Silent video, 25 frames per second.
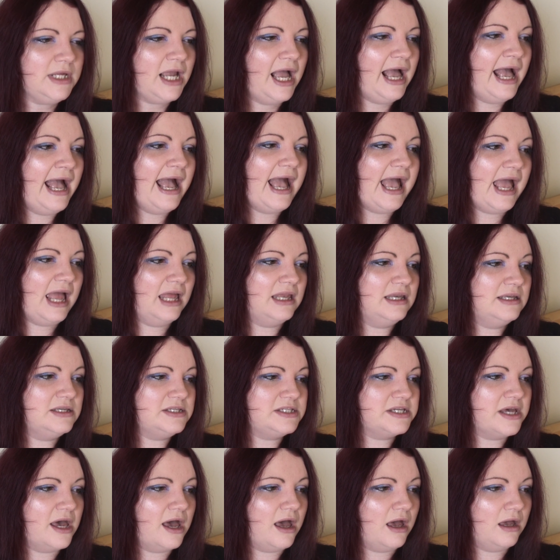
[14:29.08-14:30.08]

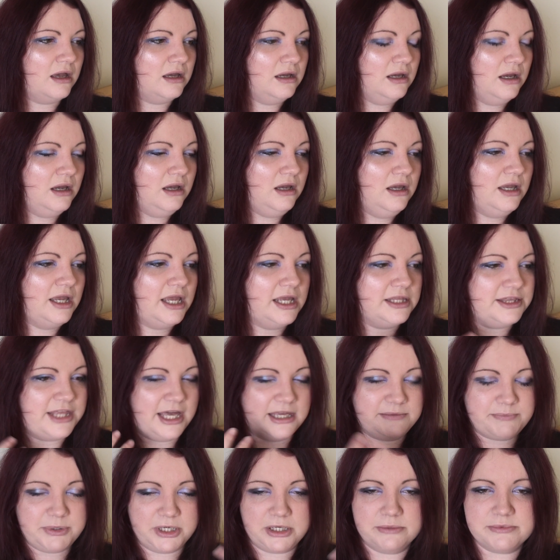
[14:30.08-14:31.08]
and
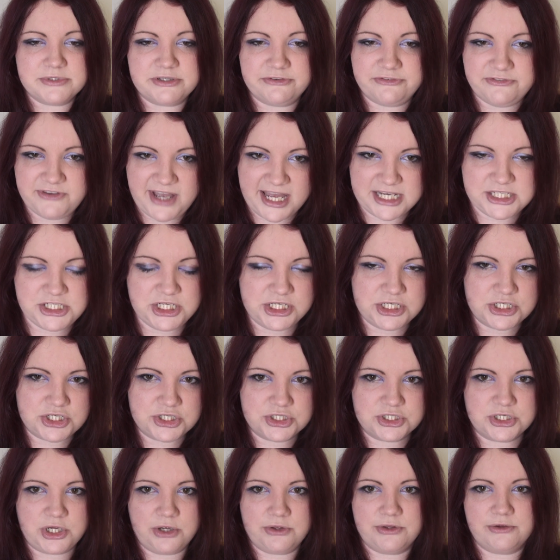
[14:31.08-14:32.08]
that becomes a fetish.
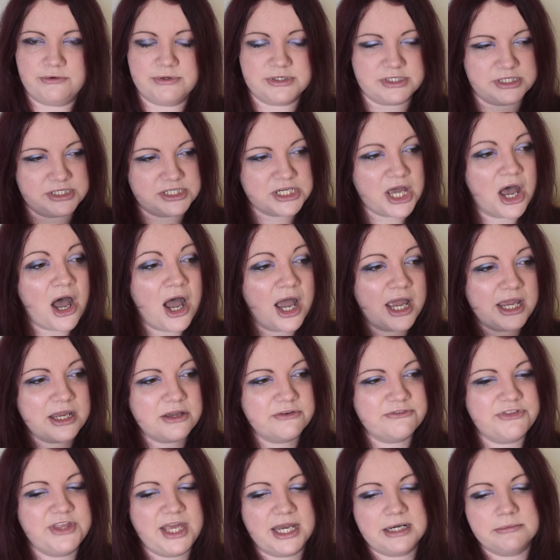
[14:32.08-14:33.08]
So there is a tying
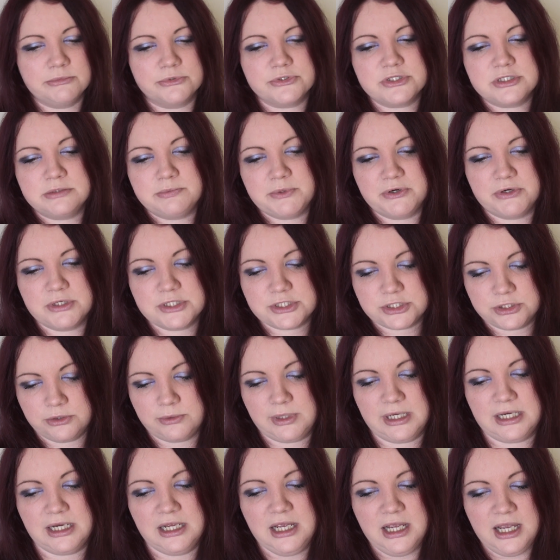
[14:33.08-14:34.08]
of the animal spirit to
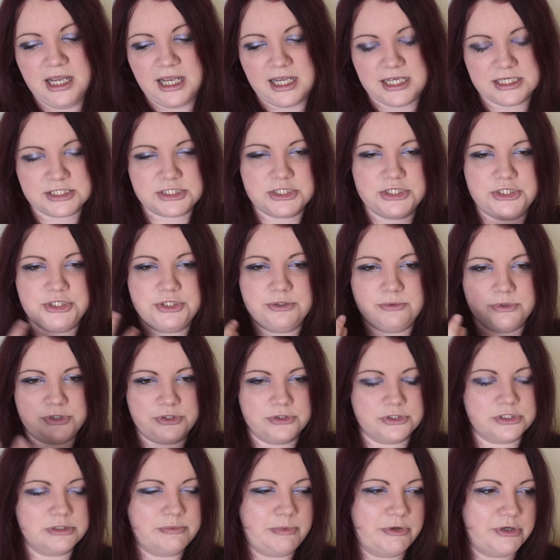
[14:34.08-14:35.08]
it. It's to do with
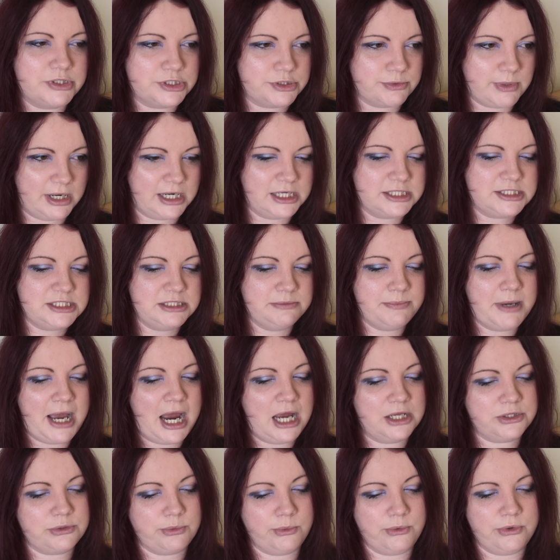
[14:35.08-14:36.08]
your spirituality,
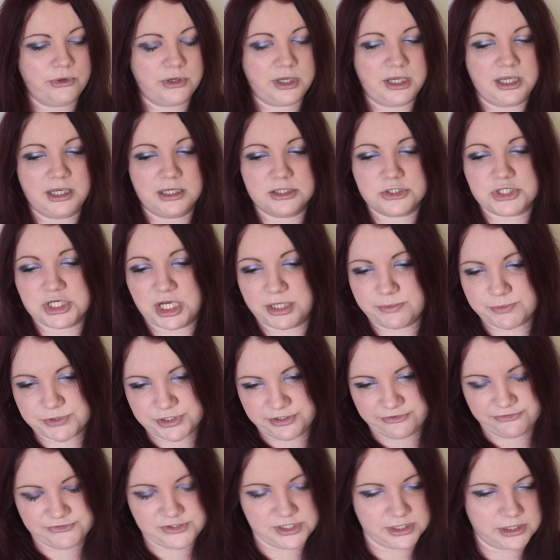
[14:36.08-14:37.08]
path working,
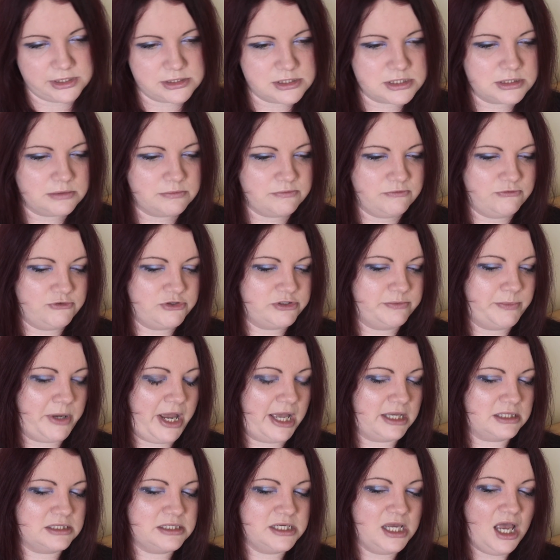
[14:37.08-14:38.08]
shape-shifting in some
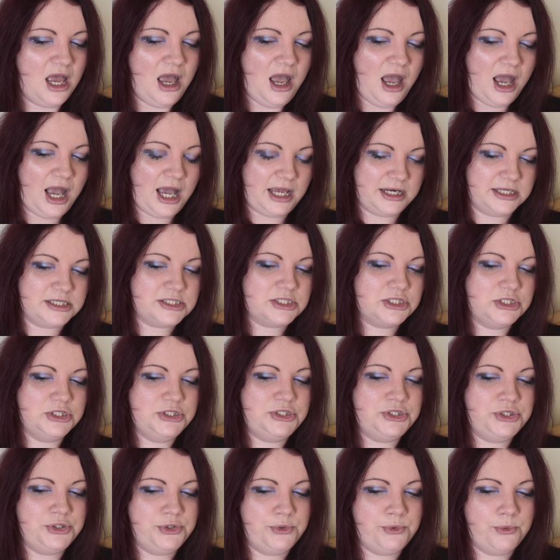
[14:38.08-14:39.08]
respects, and it's to
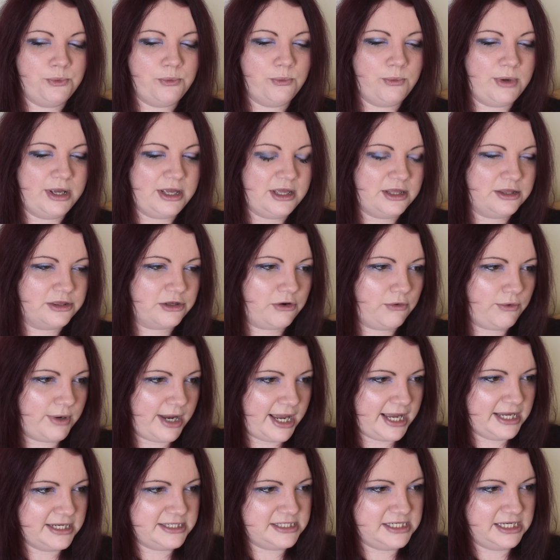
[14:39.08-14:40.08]
do with
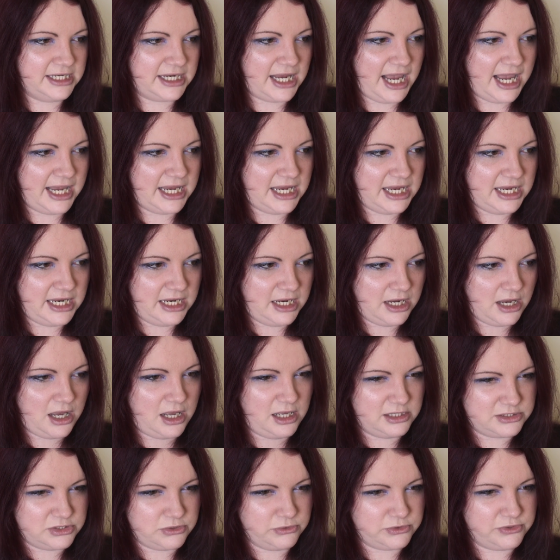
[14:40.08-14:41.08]
creating a
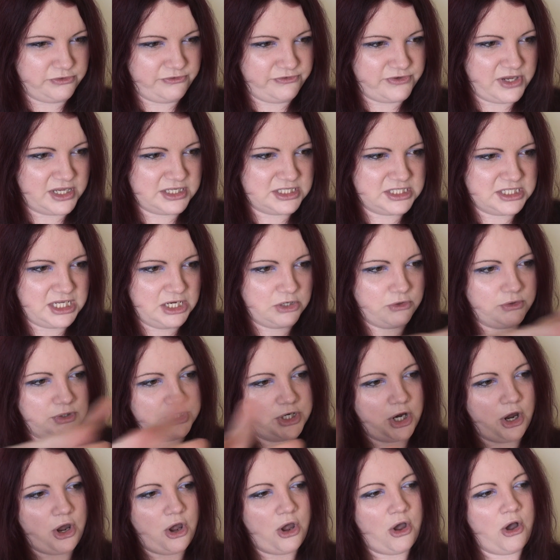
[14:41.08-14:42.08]
sort of a sacred
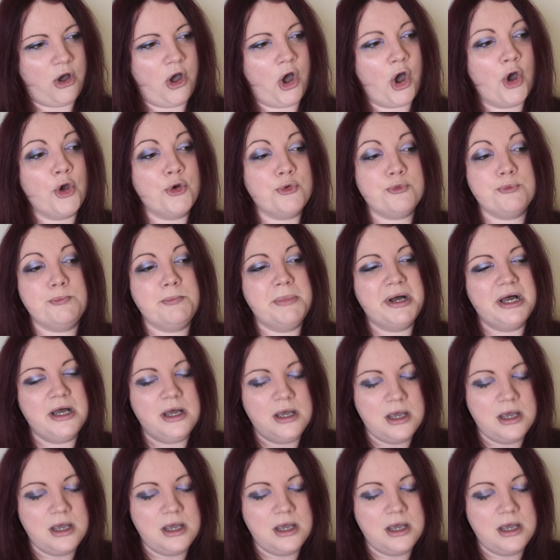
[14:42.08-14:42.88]
home,